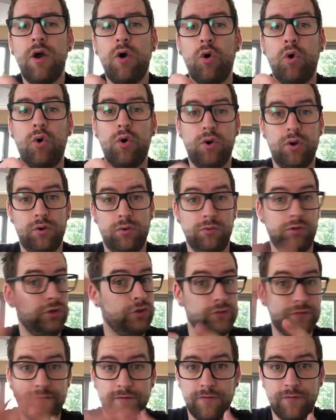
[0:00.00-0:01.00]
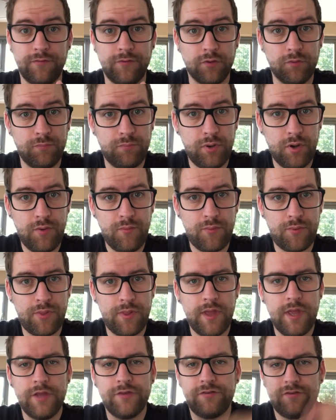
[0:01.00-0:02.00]
Or useful for both?
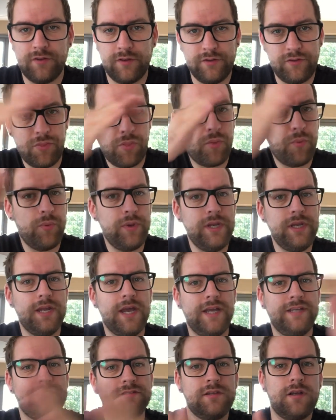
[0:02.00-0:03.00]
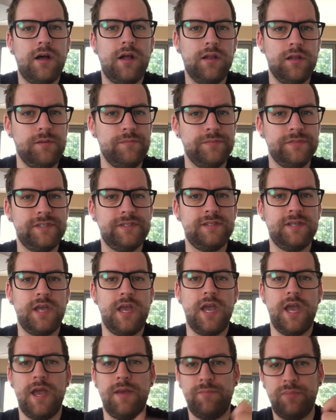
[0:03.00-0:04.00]
So it's 3 nice columns
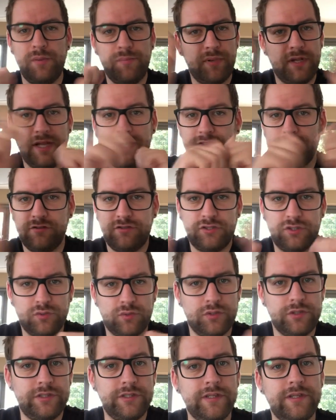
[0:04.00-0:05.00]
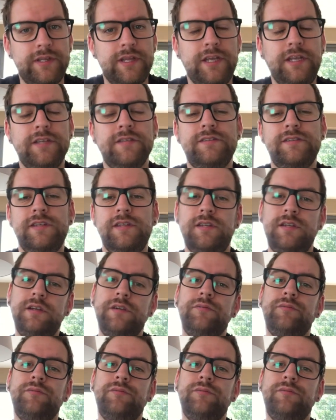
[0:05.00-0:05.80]
and people had to sort the tickets in there.